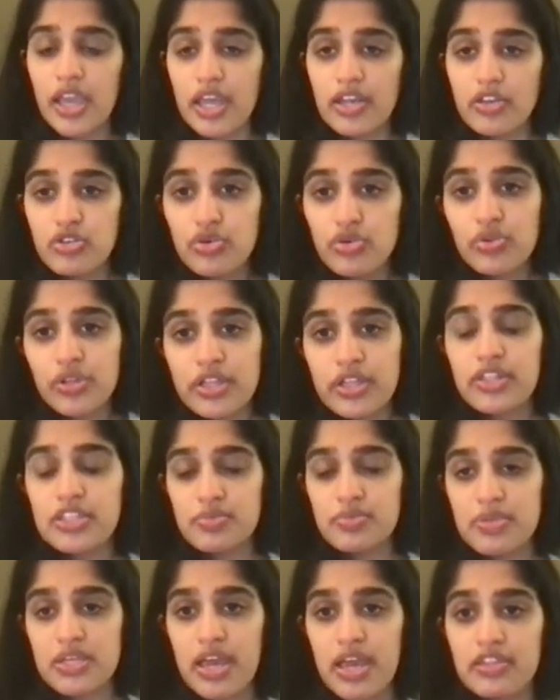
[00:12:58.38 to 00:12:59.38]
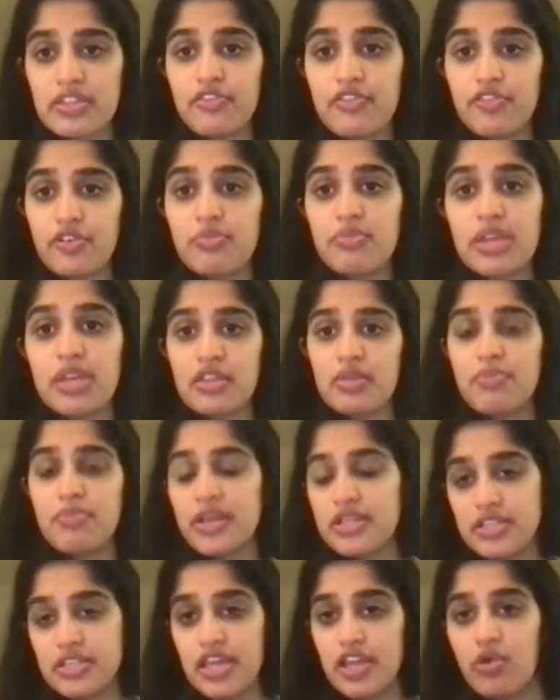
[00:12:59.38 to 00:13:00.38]
And truly, this, I think for me, the
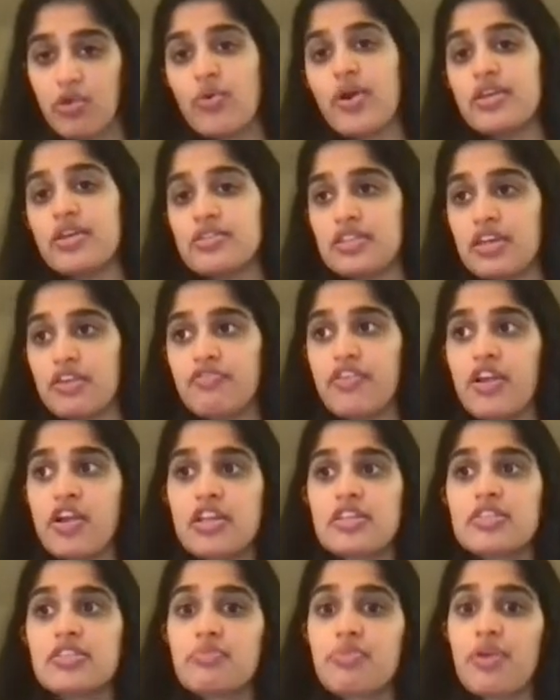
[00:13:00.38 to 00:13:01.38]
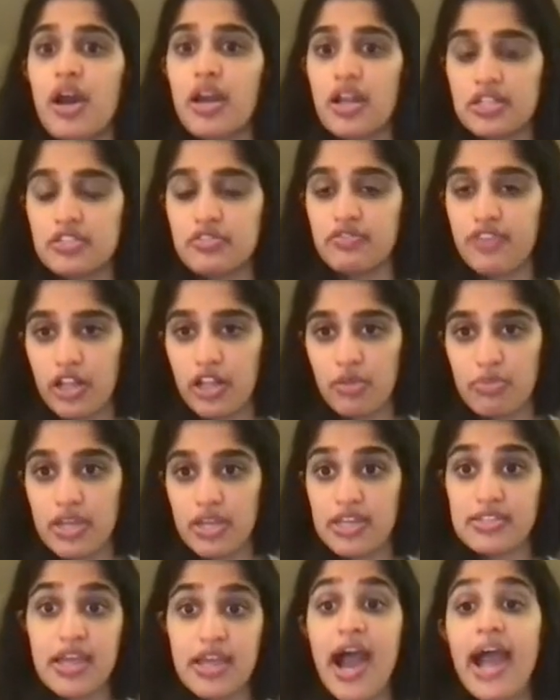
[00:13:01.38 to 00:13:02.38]
big takeaway is that fairness in product
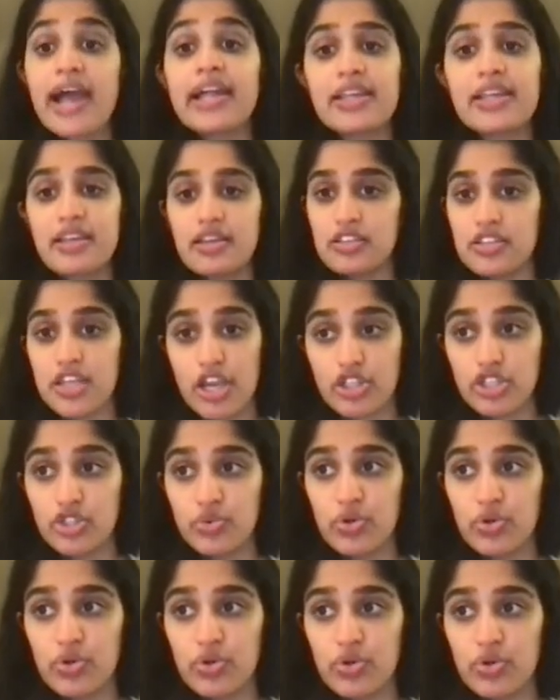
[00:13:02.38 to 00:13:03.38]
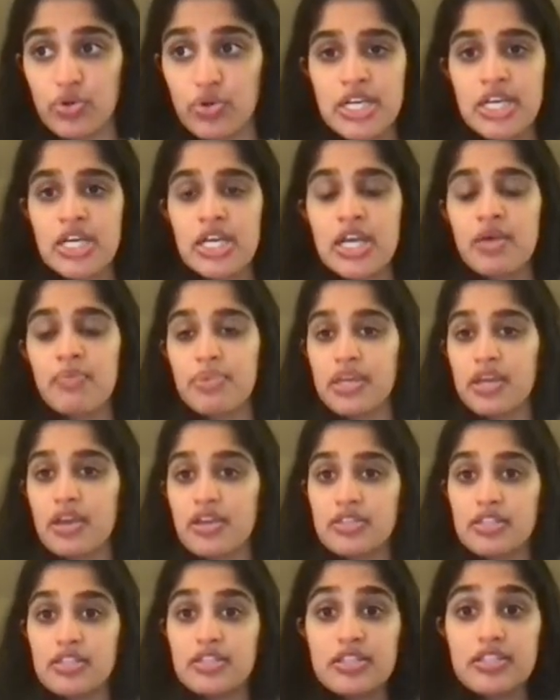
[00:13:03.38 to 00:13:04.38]
development is highly contextual,
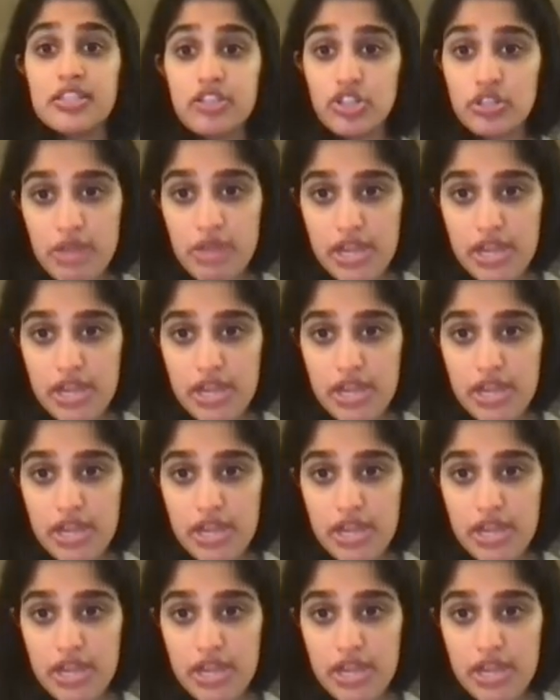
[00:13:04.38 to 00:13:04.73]
because the decision